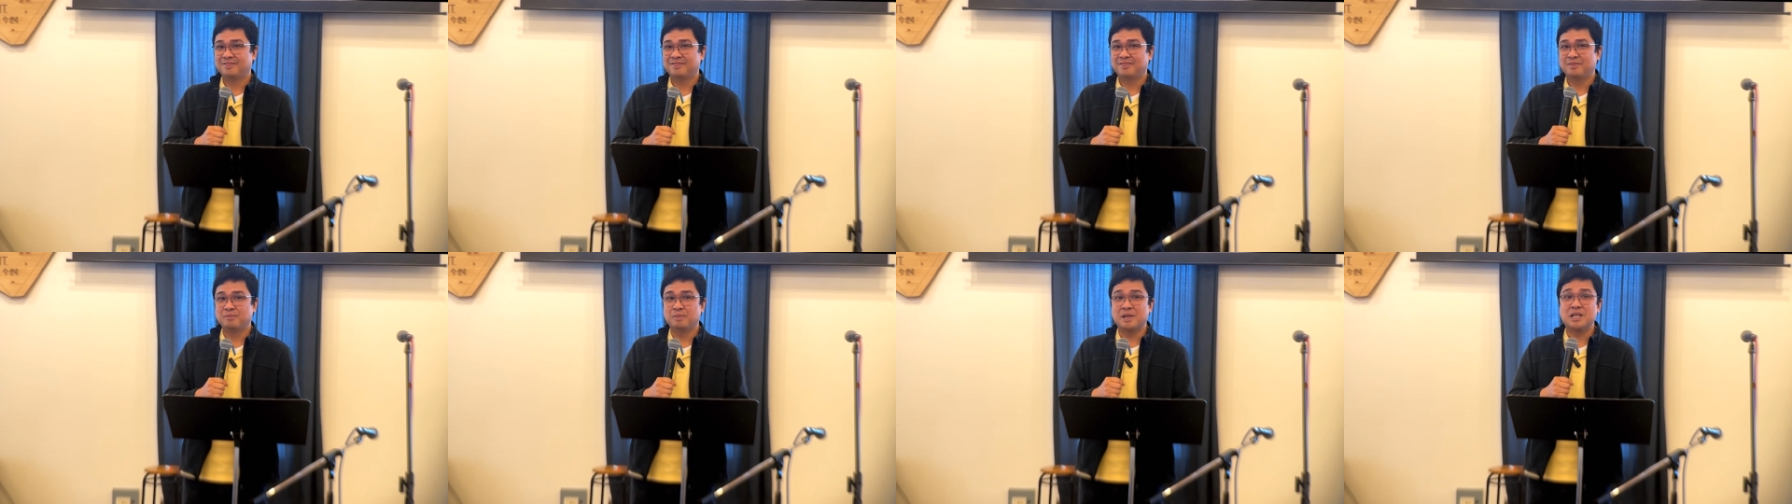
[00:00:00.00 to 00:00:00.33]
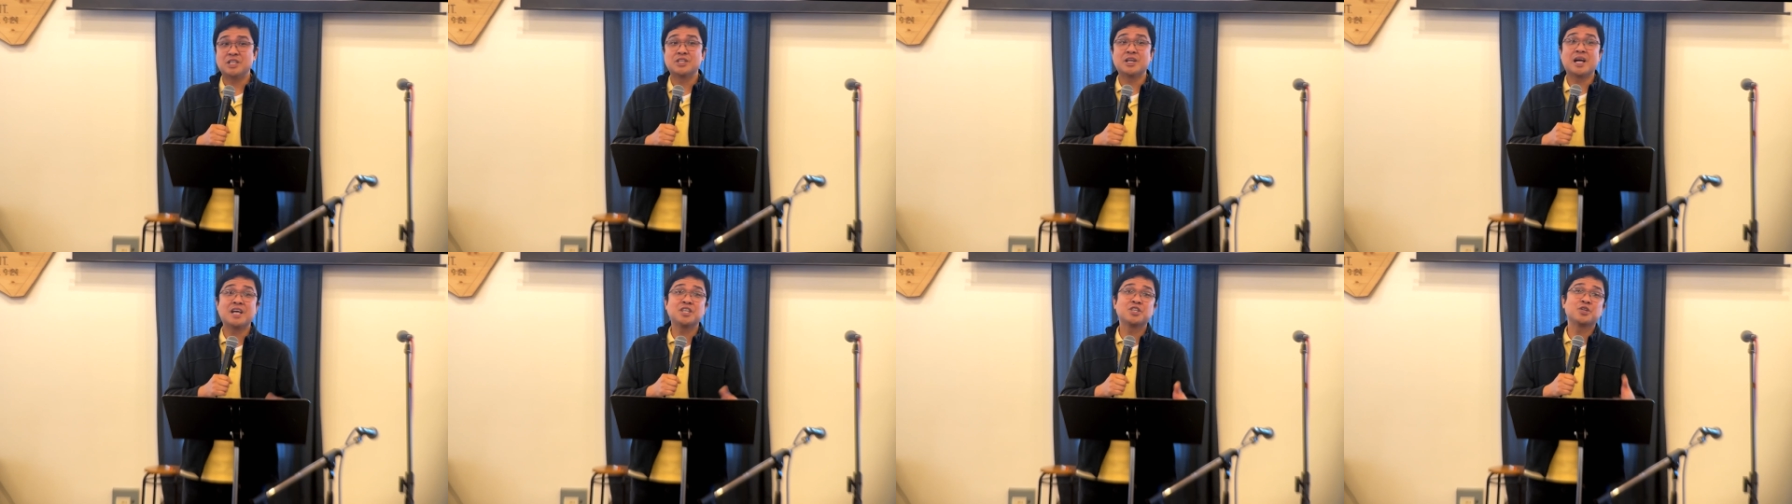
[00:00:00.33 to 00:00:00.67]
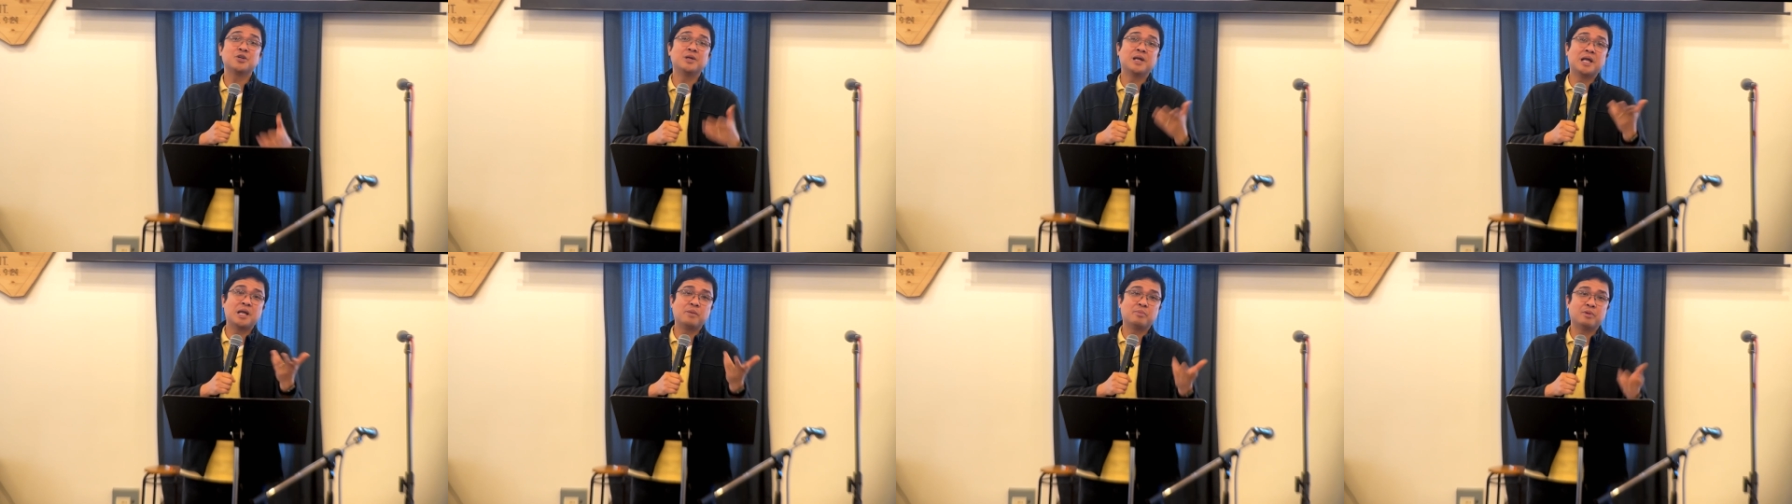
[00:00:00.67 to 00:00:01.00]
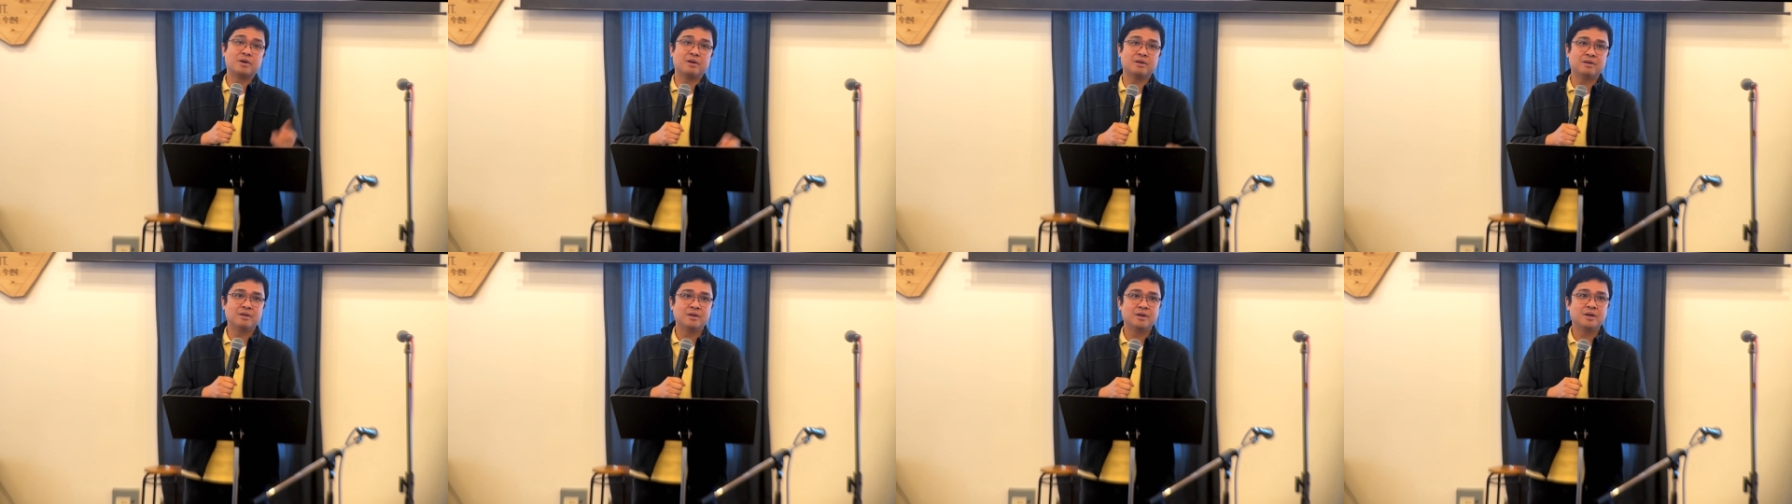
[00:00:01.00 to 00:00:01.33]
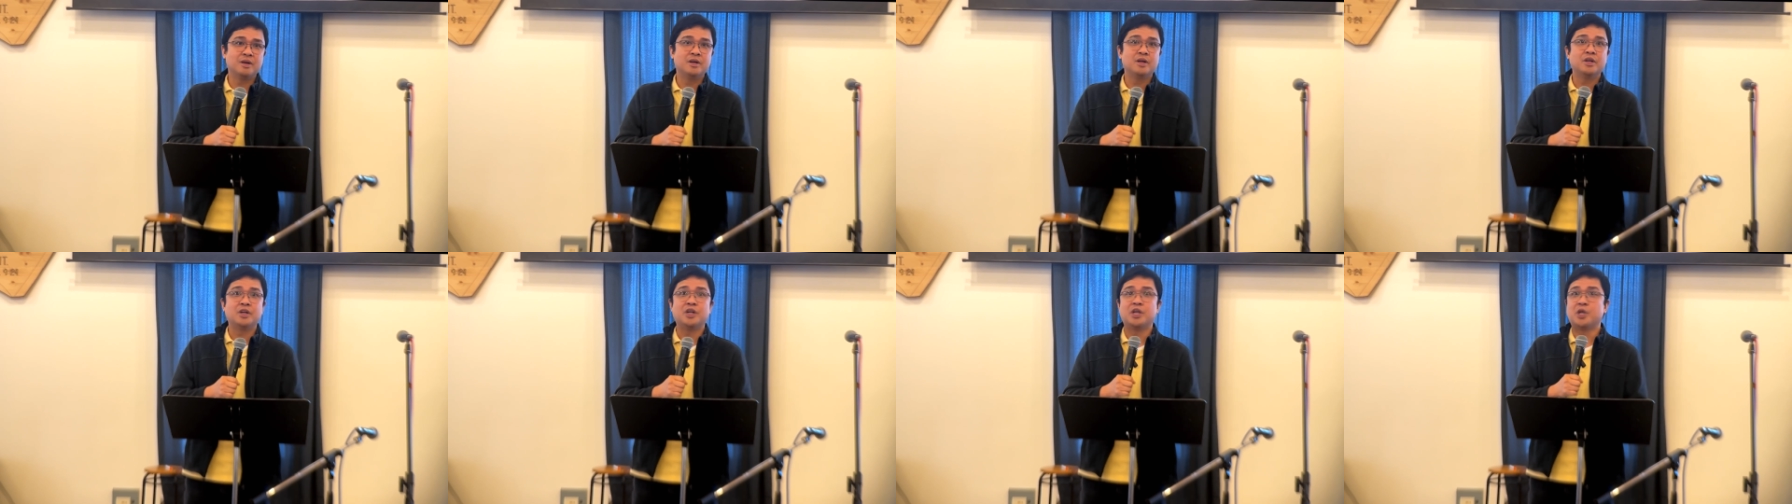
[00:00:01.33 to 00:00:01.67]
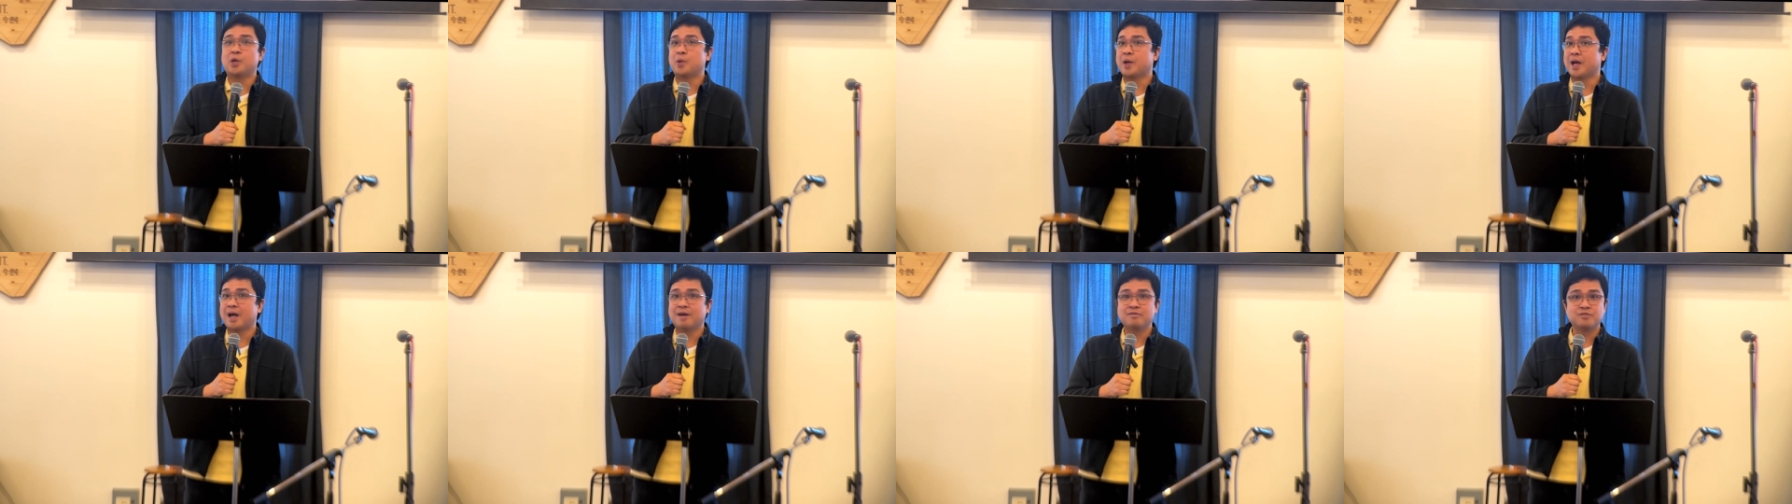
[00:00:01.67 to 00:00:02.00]
Please ask your neighbor, do
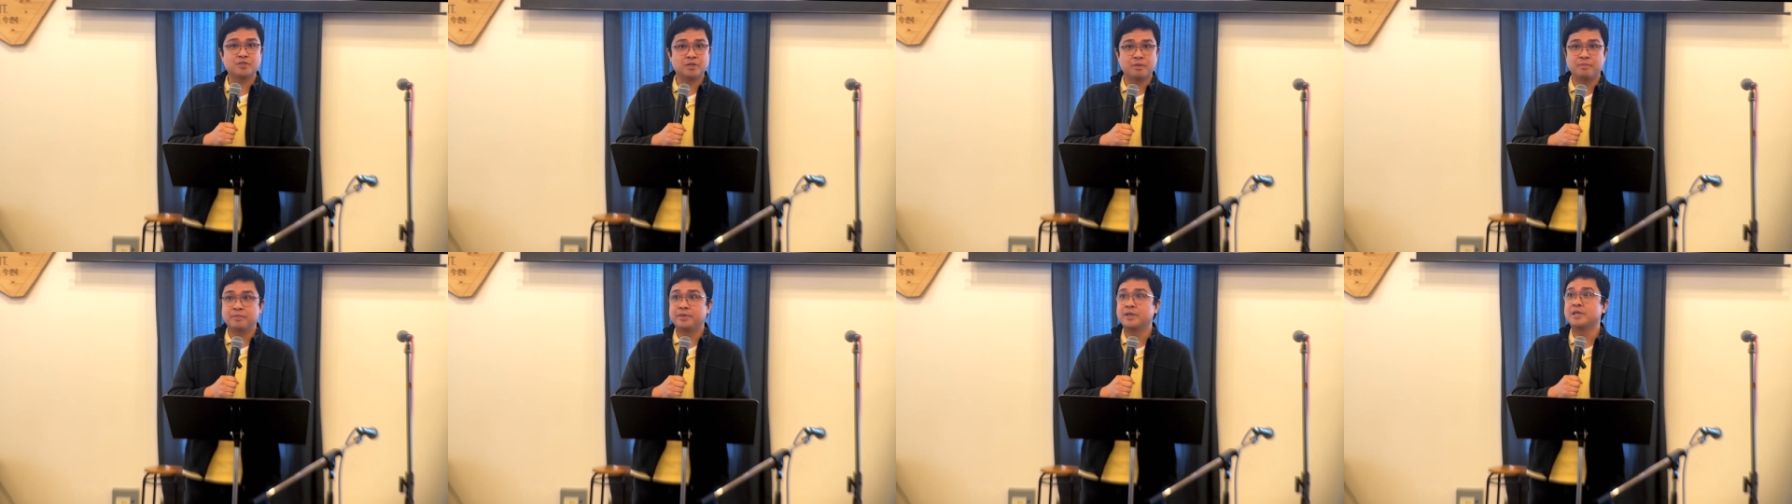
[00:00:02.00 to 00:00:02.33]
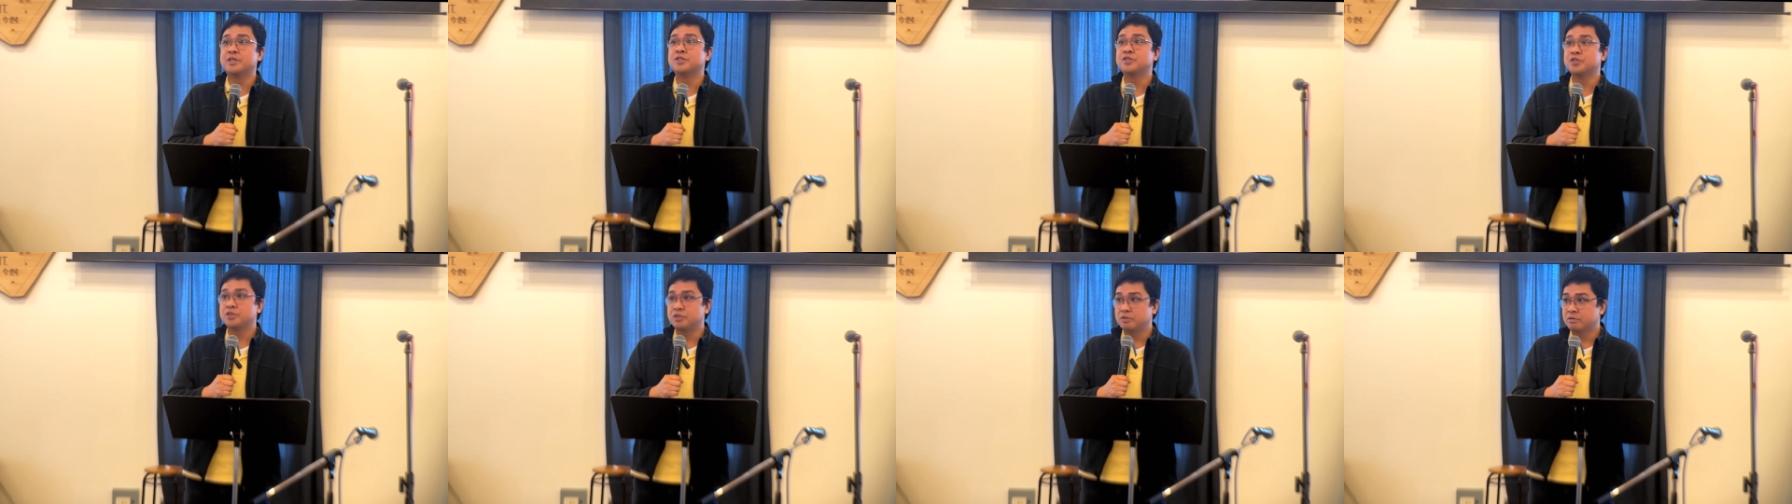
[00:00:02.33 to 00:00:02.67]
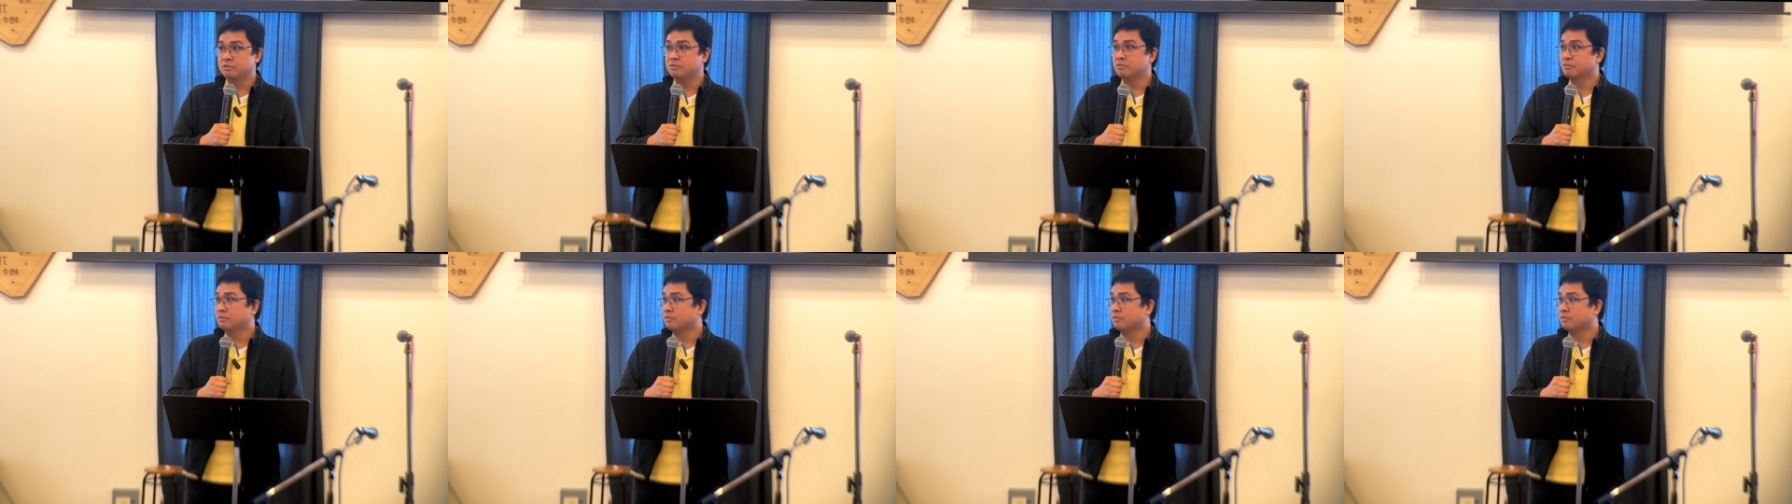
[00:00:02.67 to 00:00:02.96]
you have something to do?